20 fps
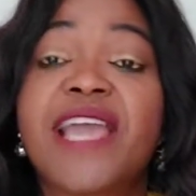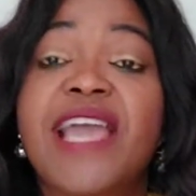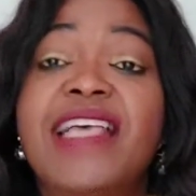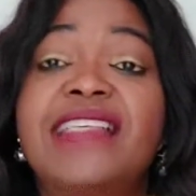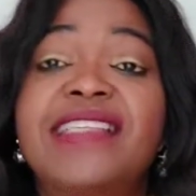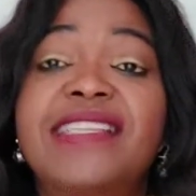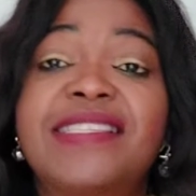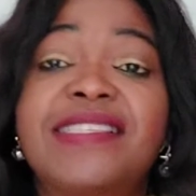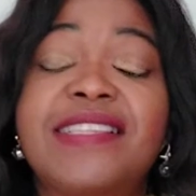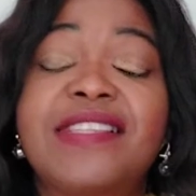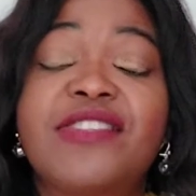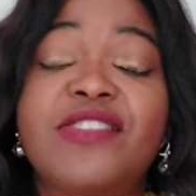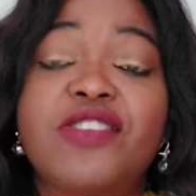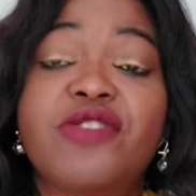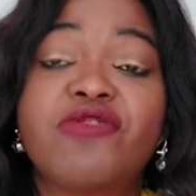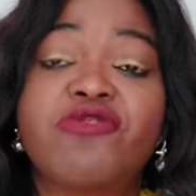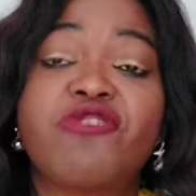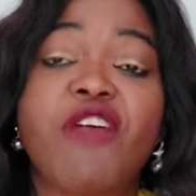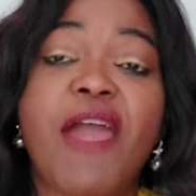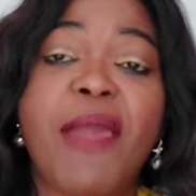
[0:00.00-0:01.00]
Existing
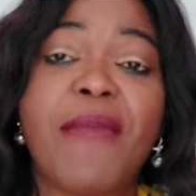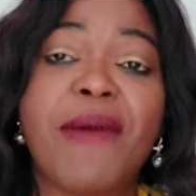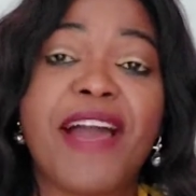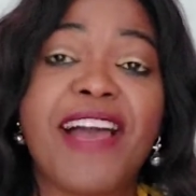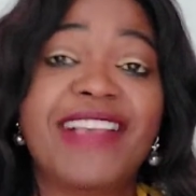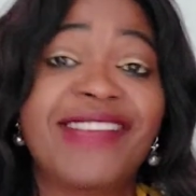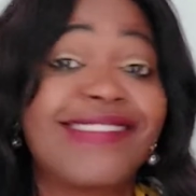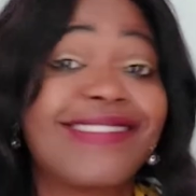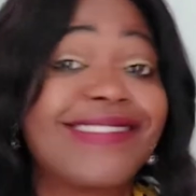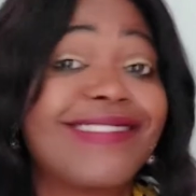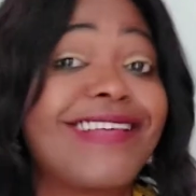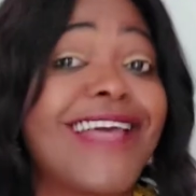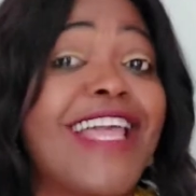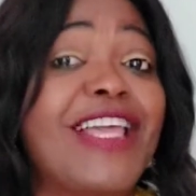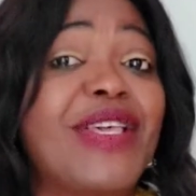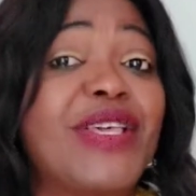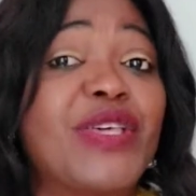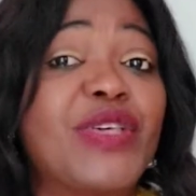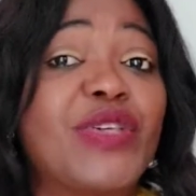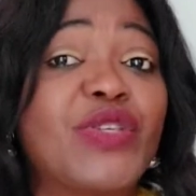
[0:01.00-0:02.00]
subscribers,
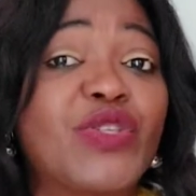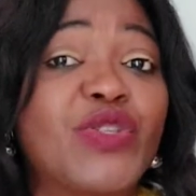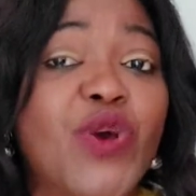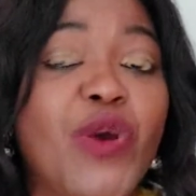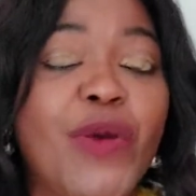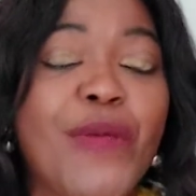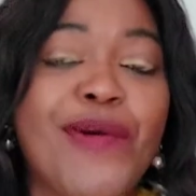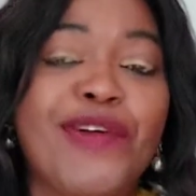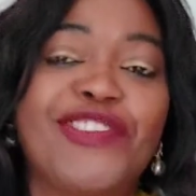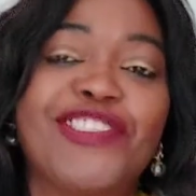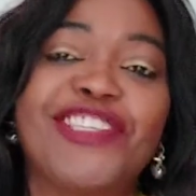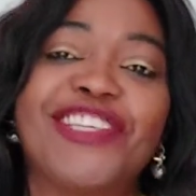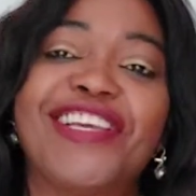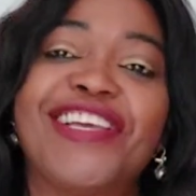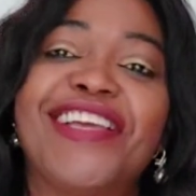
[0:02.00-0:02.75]
thank you so much.